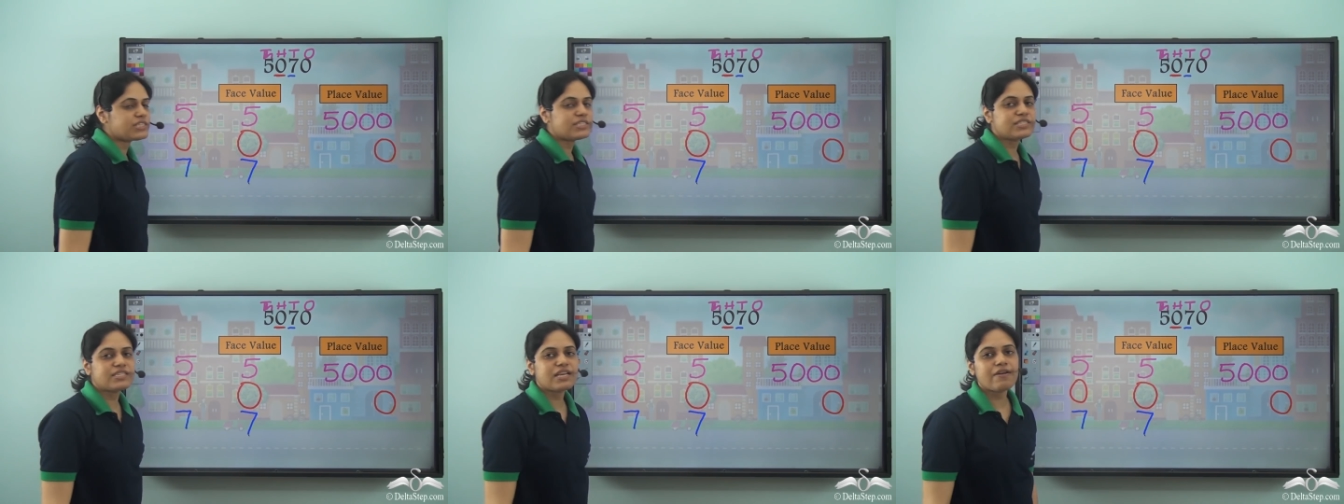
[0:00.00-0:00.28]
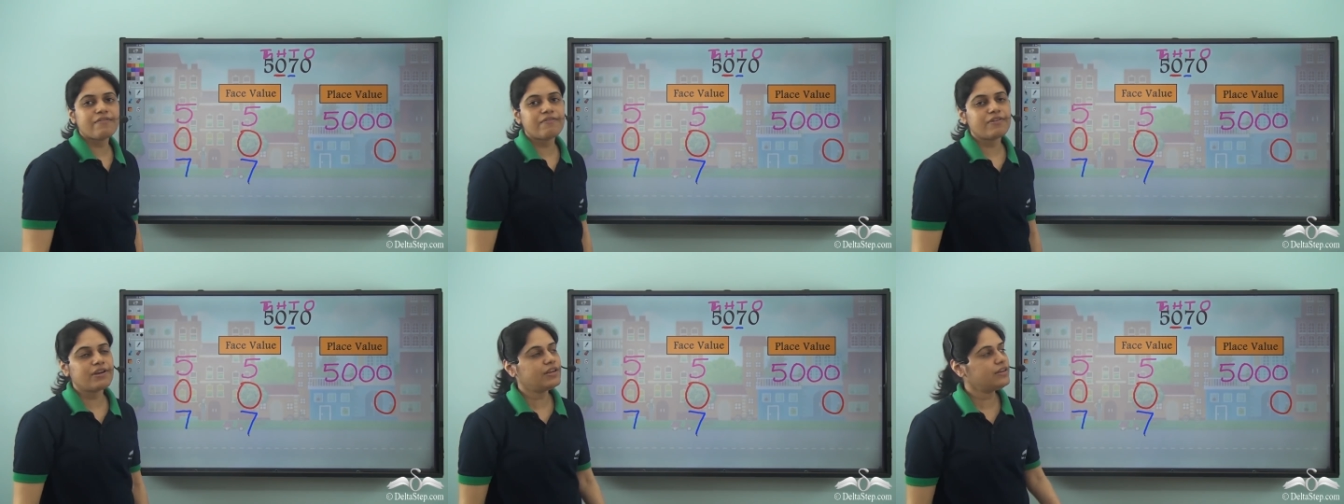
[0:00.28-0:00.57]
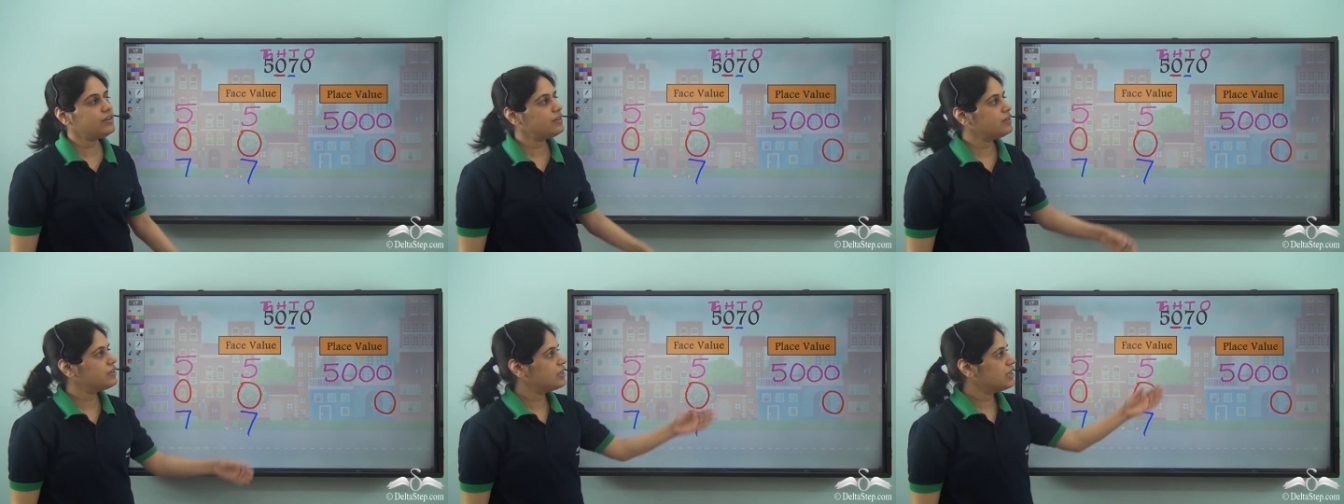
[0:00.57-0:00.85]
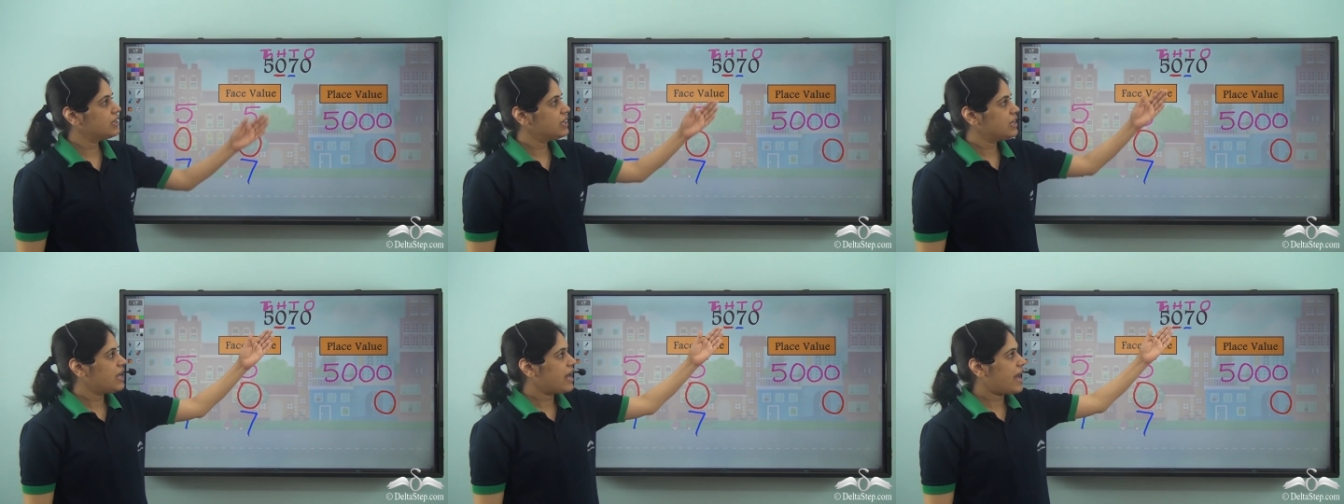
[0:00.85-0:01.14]
is 7
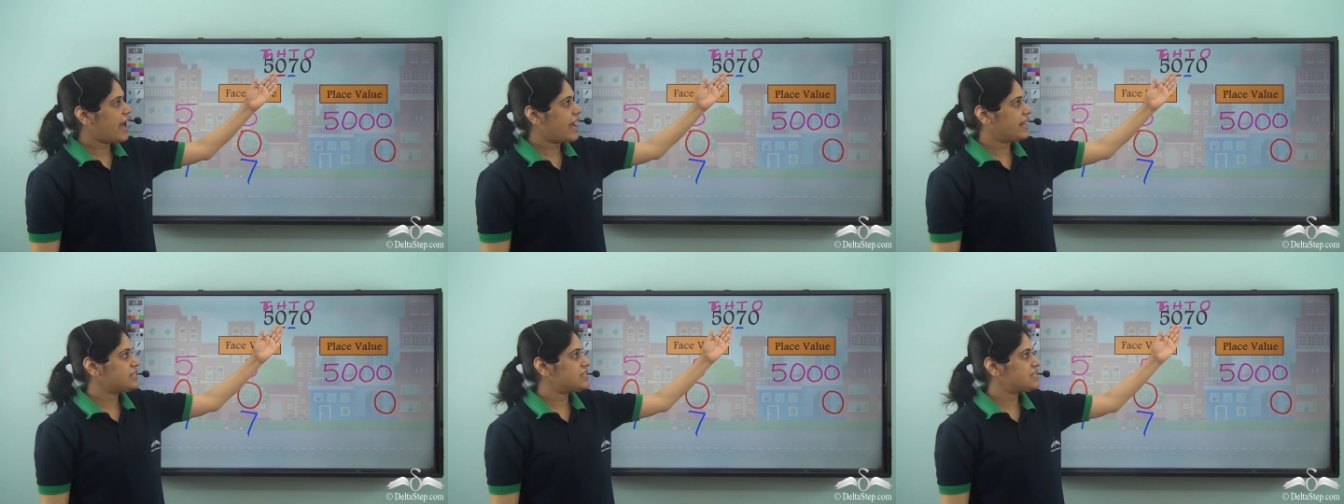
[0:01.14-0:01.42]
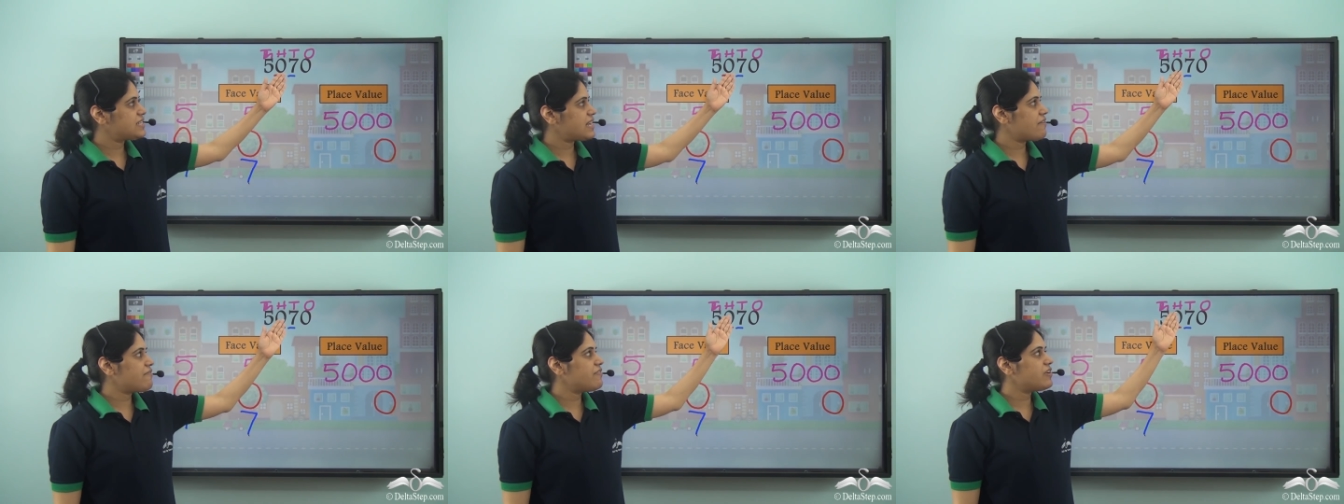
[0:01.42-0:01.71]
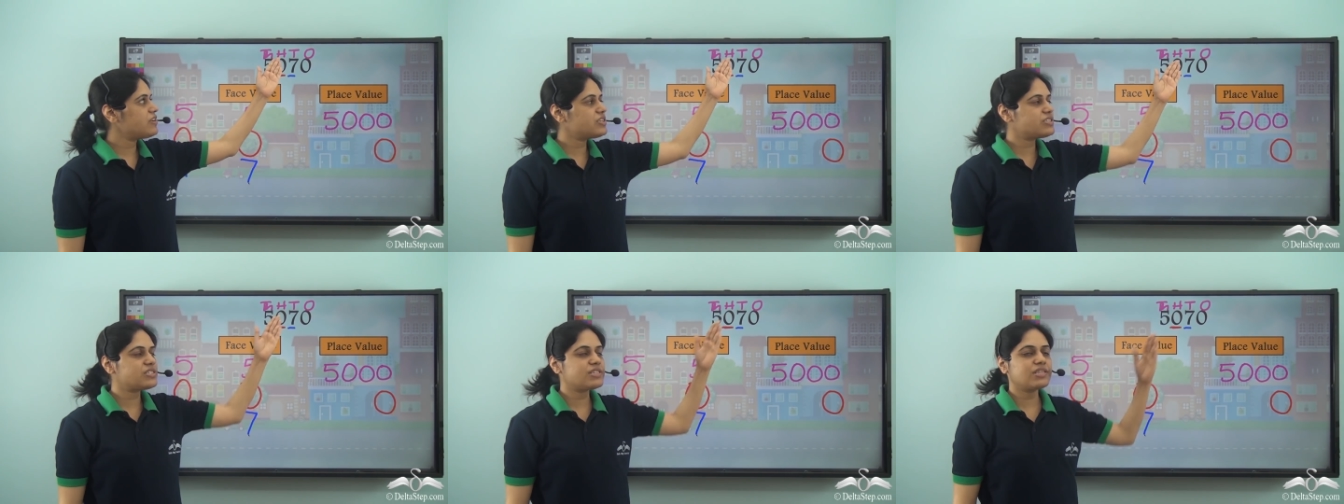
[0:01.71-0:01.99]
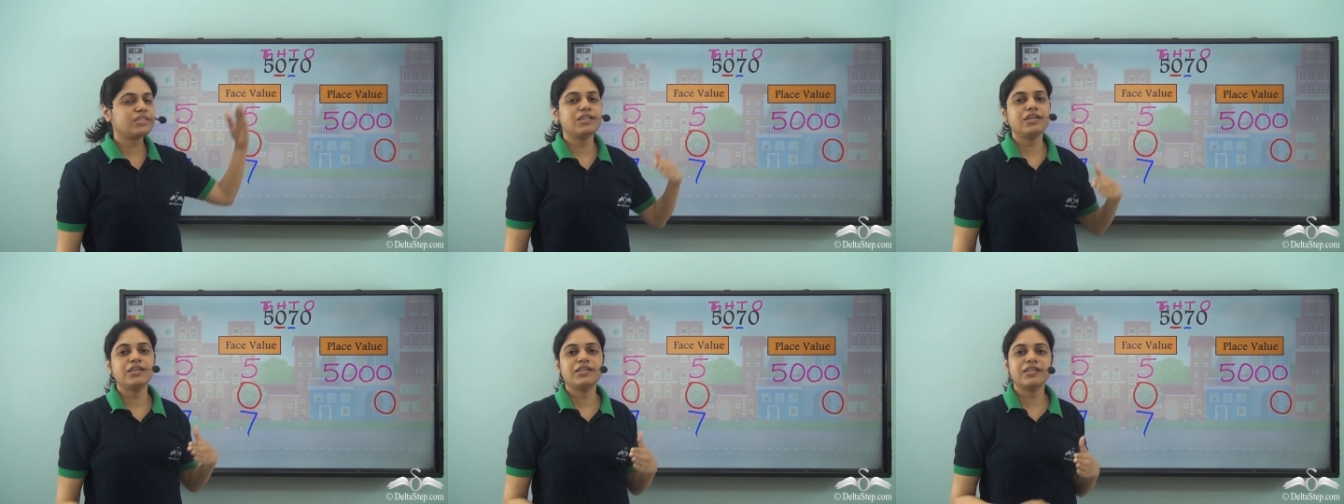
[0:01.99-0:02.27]
and 7 is
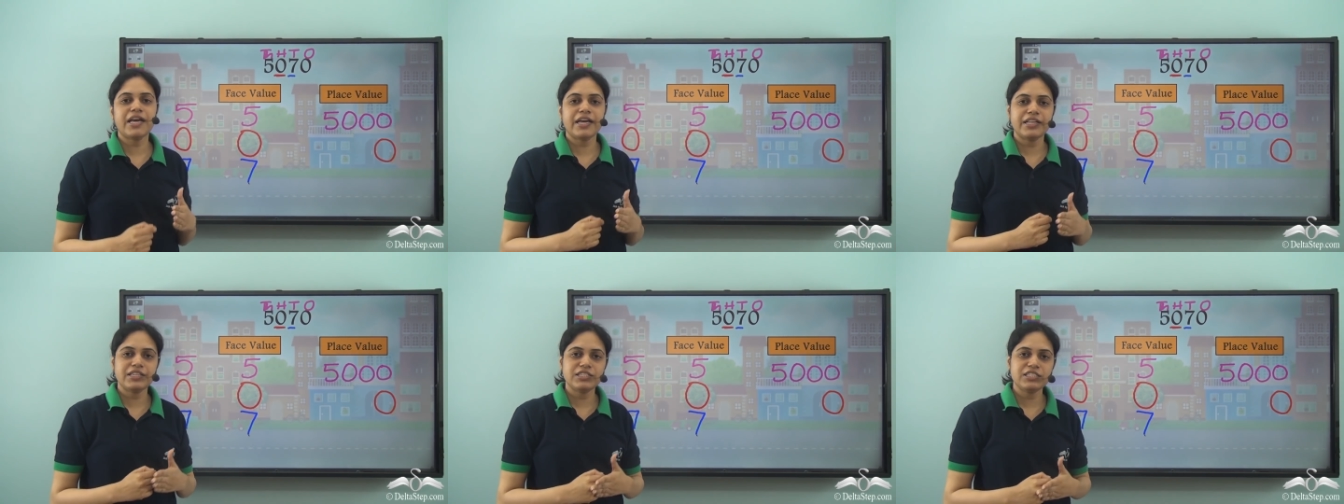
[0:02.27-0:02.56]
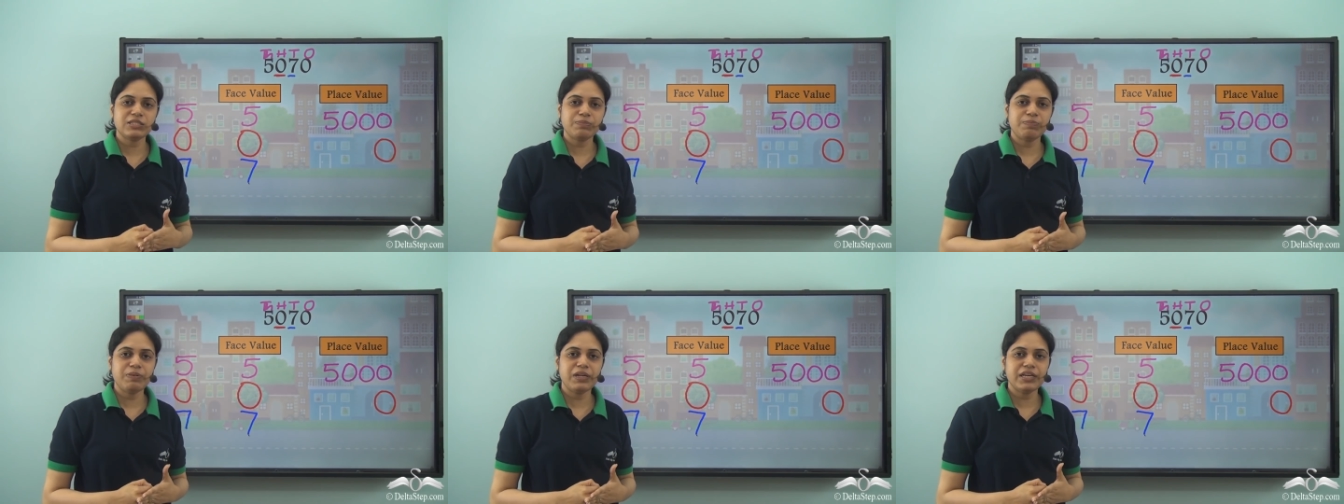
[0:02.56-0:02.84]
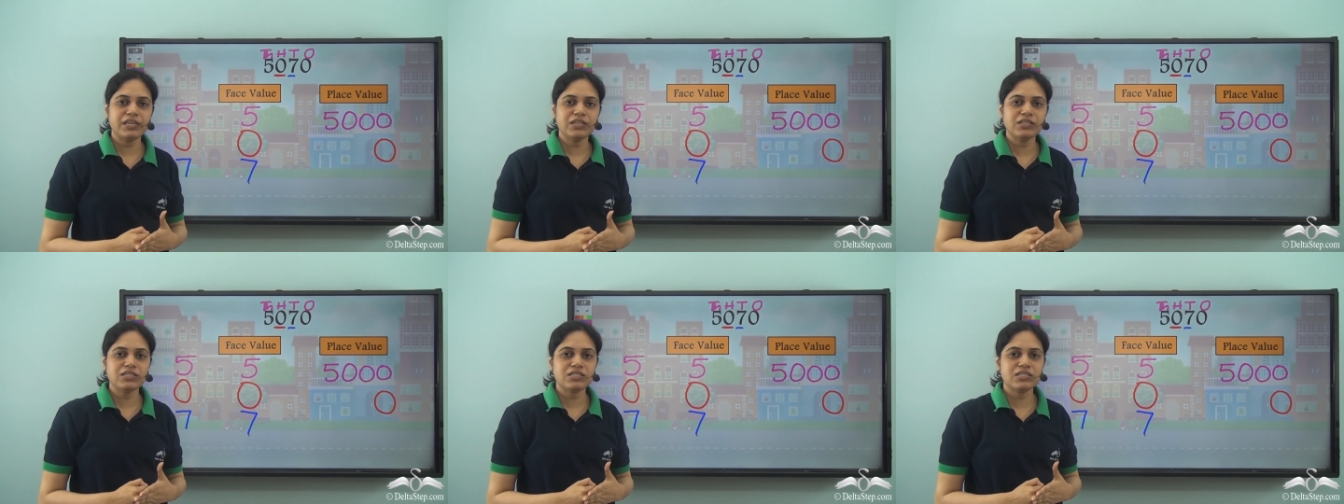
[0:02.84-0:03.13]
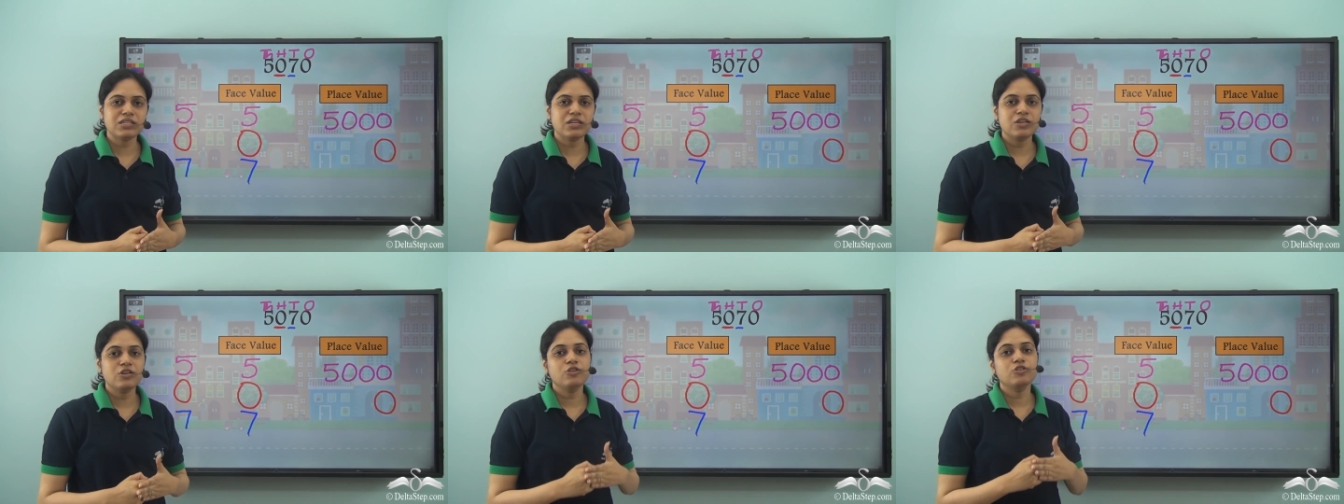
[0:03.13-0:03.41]
in the tens
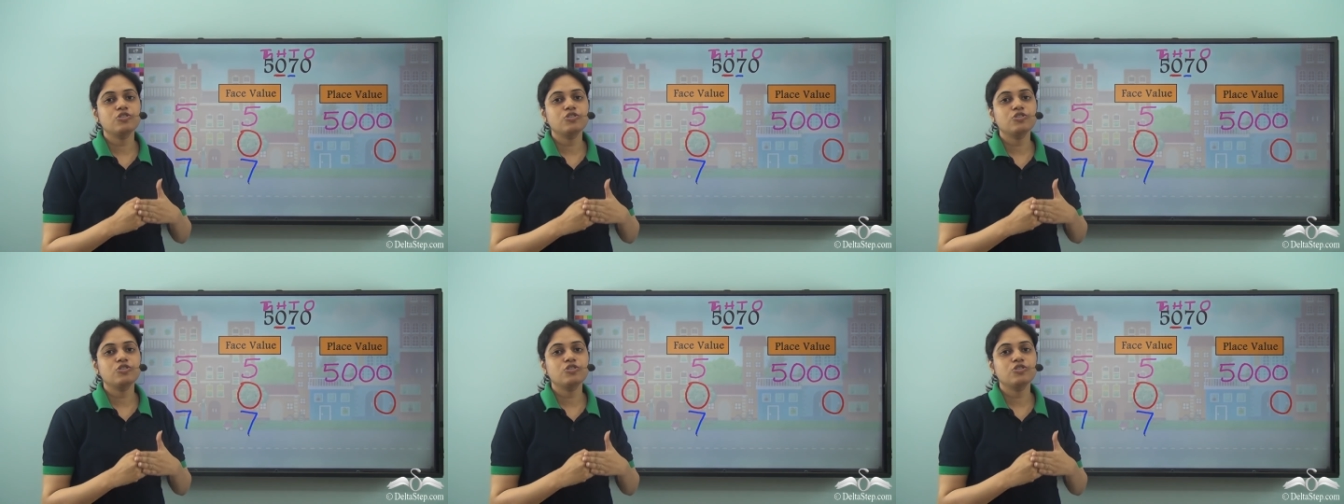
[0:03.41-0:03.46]
place.